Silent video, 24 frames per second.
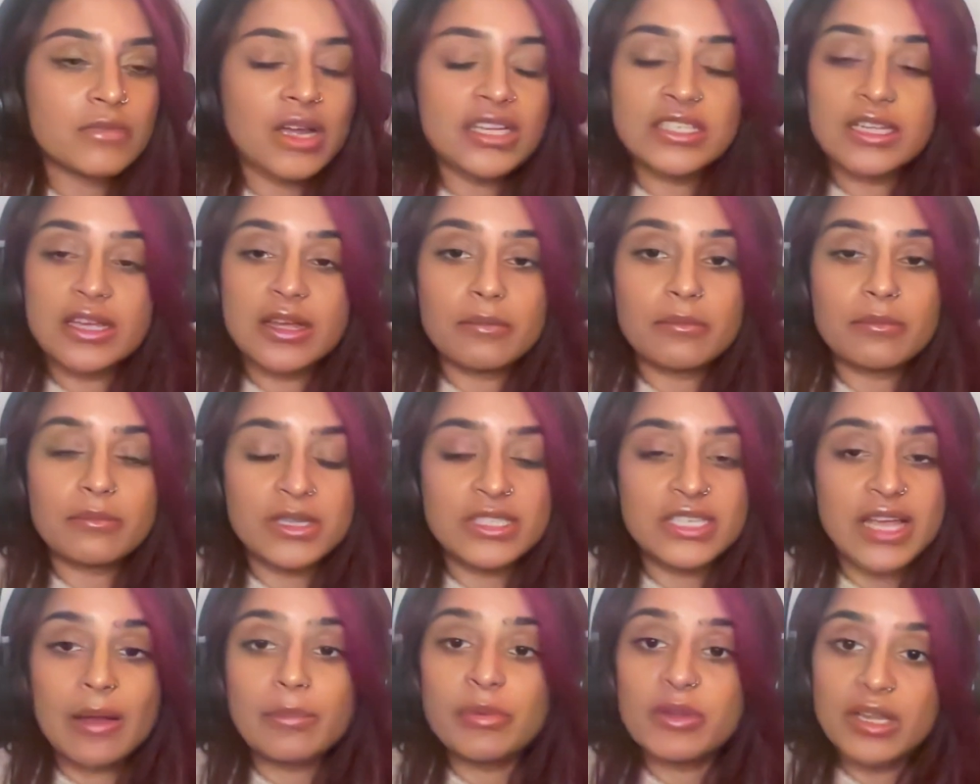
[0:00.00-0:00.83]

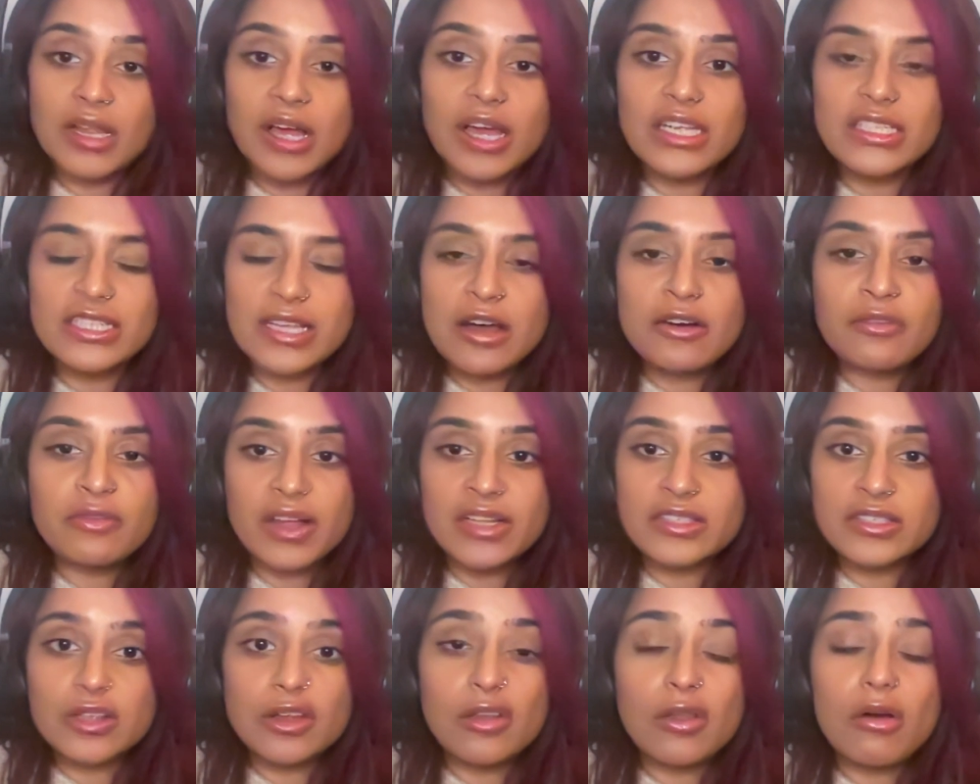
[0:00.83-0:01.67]
metabolize
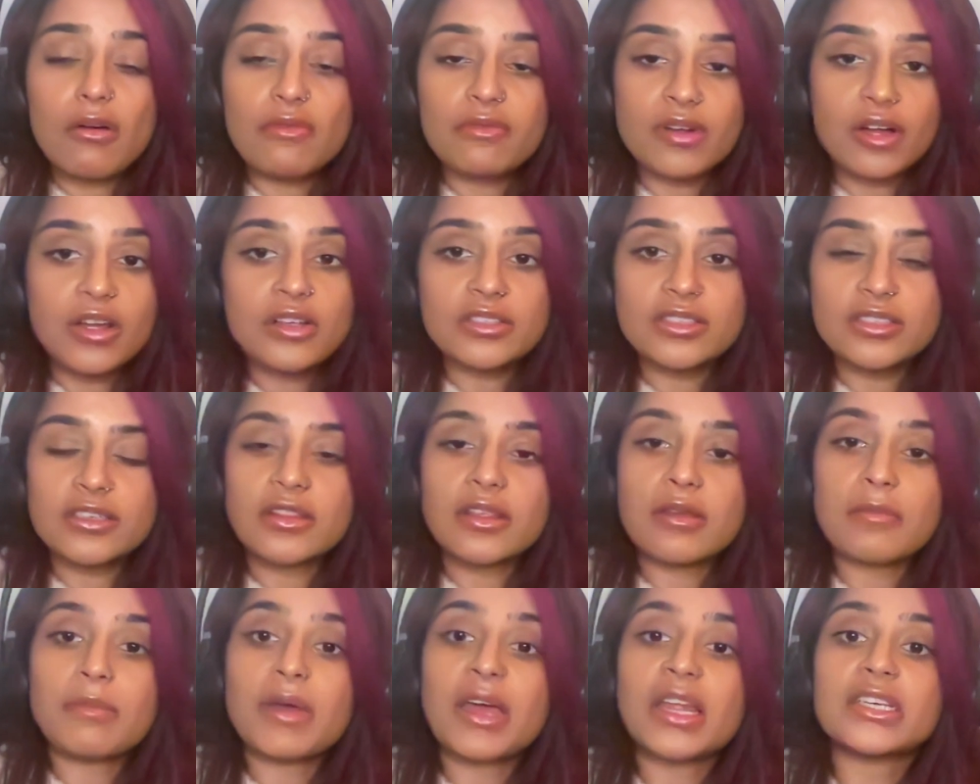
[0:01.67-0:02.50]
Elvance a lot
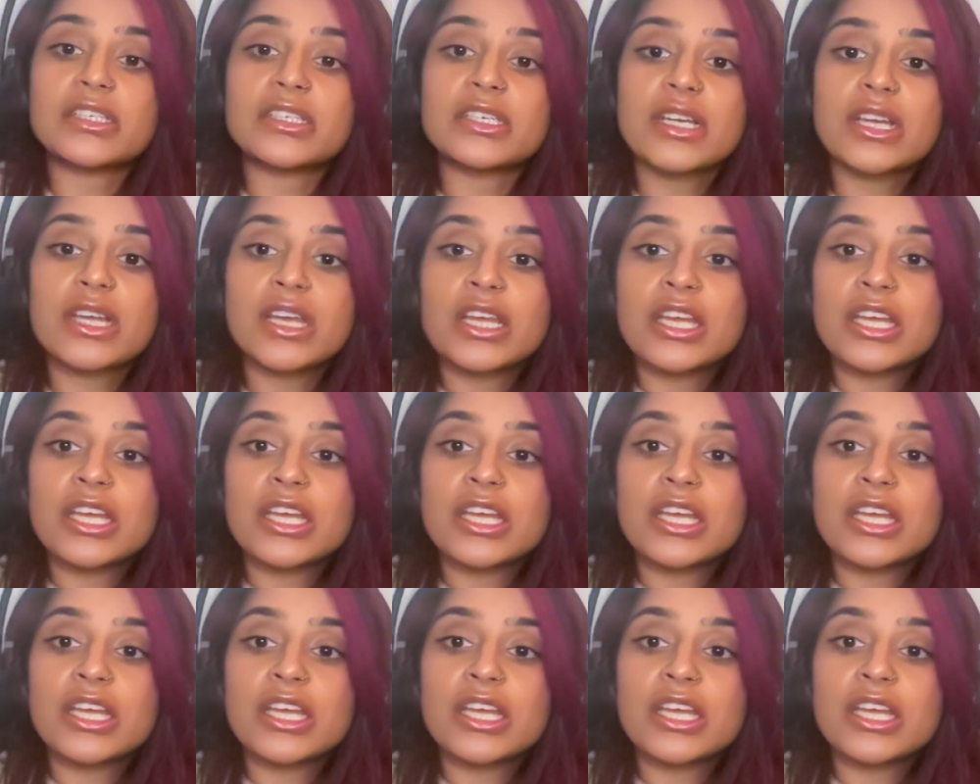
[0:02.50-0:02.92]
faster than men.